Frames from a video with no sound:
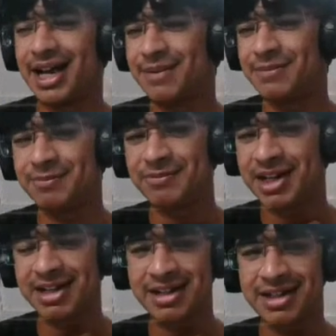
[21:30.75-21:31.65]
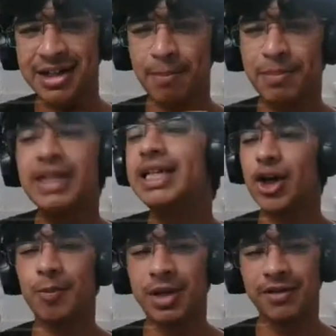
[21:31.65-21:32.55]
I mean, it's
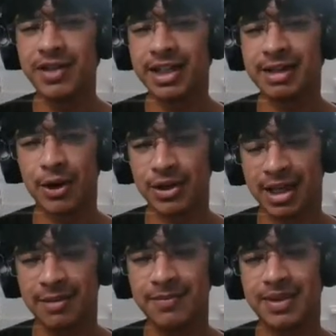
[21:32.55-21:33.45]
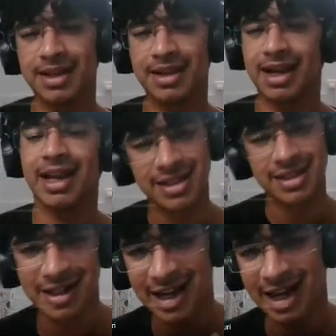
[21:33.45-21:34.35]
completely oblivion about them, and I
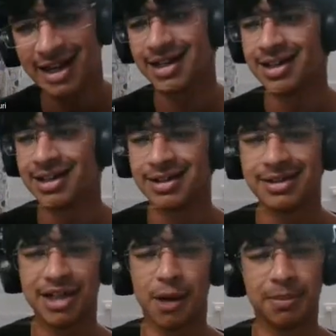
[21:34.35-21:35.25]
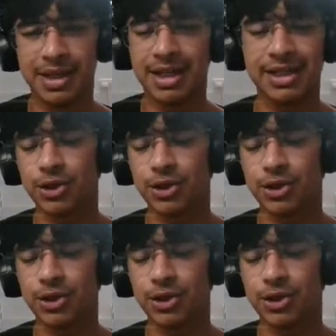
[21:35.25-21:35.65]
still landed a company.